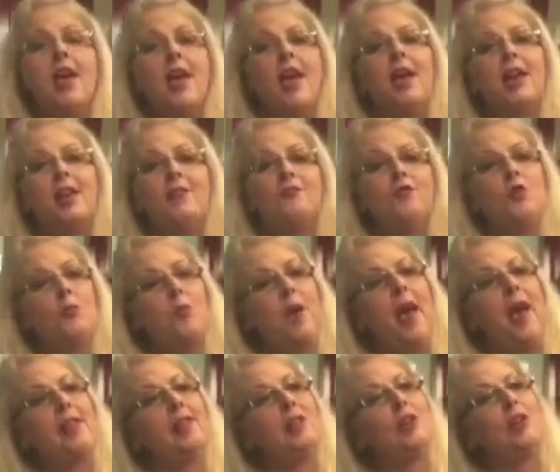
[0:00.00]
And if you
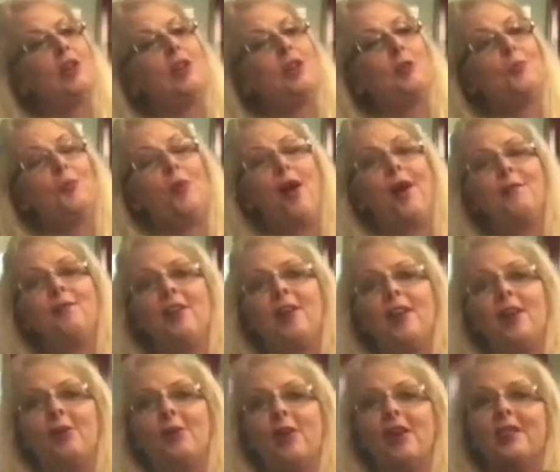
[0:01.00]
pat their little private
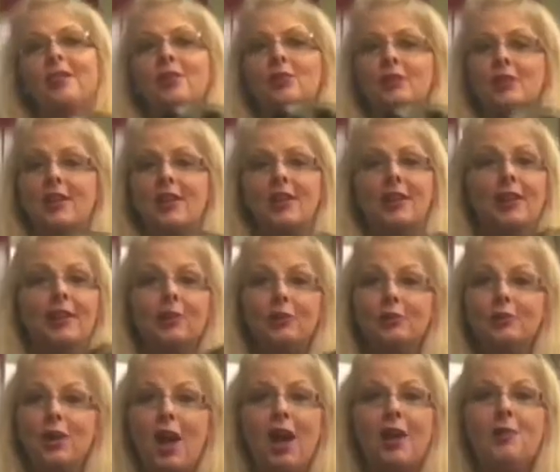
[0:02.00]
area and there's a little
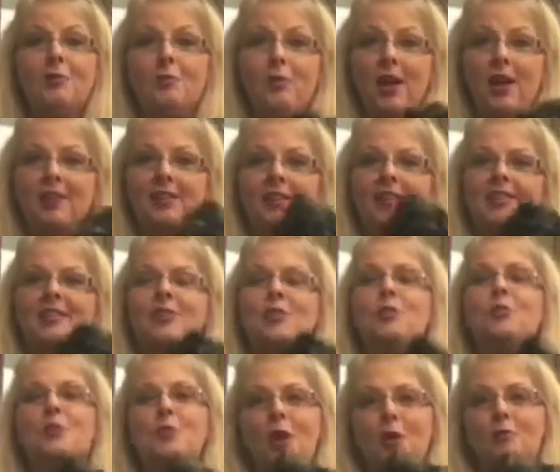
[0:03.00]
dot of wetness,
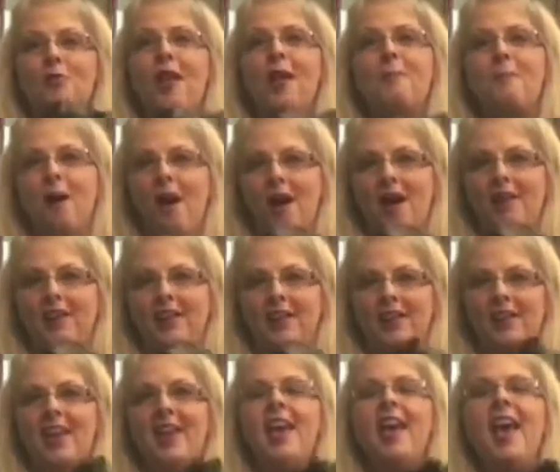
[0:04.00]
you know they pottied.
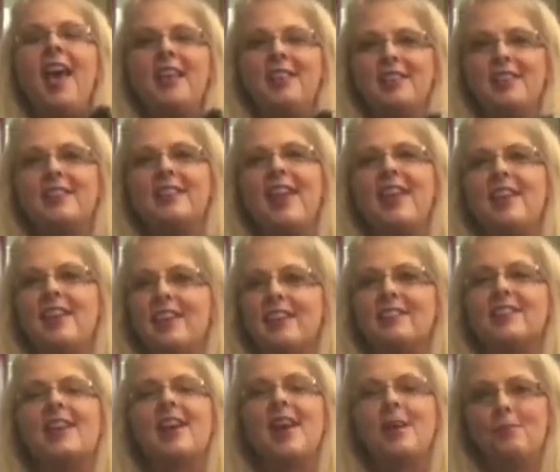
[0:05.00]
And then they get
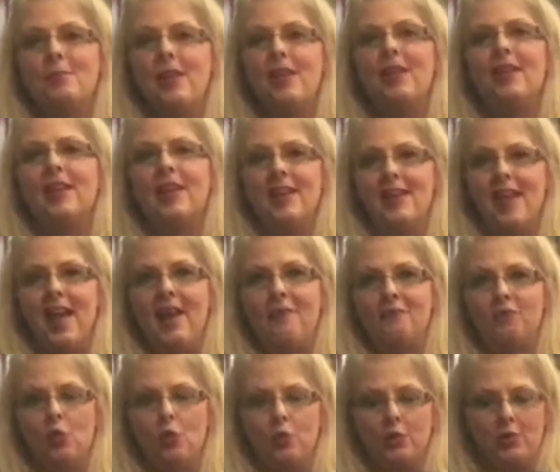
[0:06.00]
to come in and have
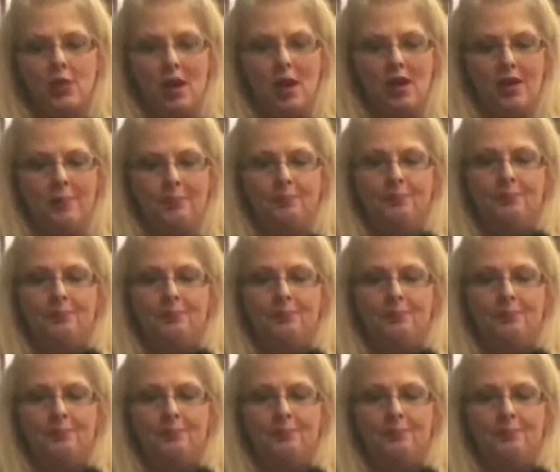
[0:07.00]
floor time.